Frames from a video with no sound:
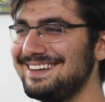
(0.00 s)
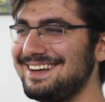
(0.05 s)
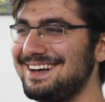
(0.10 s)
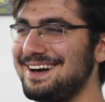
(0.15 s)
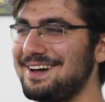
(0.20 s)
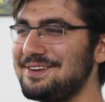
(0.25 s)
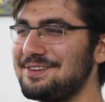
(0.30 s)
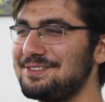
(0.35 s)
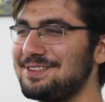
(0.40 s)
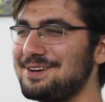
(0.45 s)

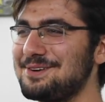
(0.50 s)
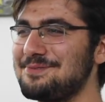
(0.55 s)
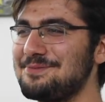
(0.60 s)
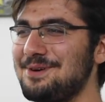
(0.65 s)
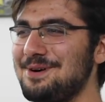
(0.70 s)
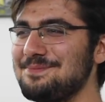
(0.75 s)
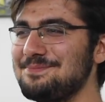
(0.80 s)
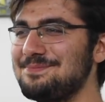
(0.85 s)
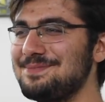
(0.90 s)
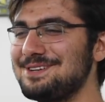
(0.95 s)
I don't think
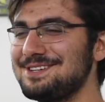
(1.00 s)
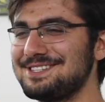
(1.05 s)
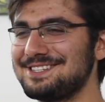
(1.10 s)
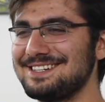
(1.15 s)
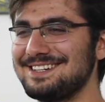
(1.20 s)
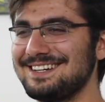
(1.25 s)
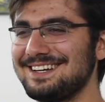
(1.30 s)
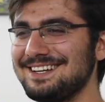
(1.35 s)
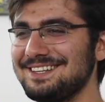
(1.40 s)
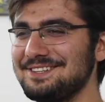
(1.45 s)
one
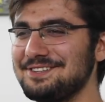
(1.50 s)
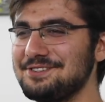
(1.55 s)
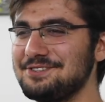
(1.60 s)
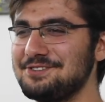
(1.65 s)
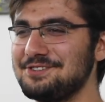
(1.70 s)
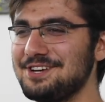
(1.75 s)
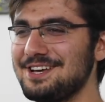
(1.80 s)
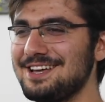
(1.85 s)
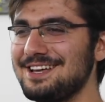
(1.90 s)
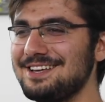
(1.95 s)
person can
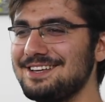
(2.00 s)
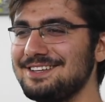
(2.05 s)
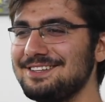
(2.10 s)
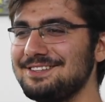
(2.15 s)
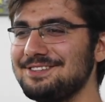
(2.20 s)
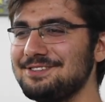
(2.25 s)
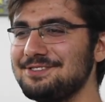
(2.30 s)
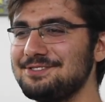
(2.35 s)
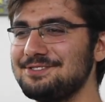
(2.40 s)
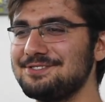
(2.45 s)

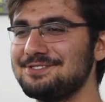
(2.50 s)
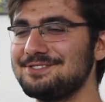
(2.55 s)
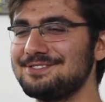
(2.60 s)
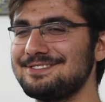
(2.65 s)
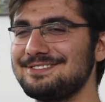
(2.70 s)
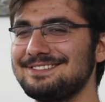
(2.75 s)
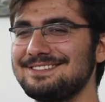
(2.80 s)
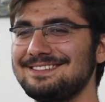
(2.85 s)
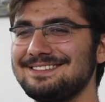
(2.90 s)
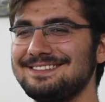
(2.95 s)

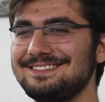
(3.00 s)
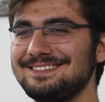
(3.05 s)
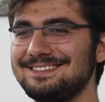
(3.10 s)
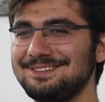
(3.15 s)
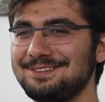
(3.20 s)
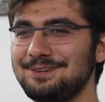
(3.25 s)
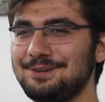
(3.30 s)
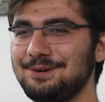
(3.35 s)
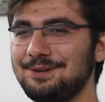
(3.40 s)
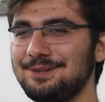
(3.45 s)
change
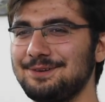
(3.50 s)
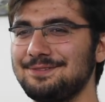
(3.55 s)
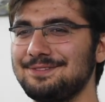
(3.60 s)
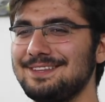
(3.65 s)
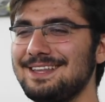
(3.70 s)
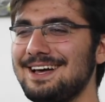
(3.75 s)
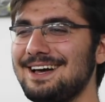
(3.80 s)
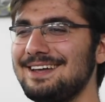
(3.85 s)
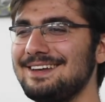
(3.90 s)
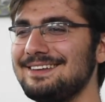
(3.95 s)
all of
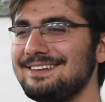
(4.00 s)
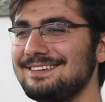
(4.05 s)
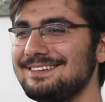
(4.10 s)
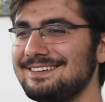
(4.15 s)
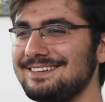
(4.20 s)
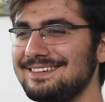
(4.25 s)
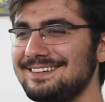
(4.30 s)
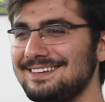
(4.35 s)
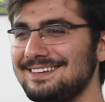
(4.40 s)
that.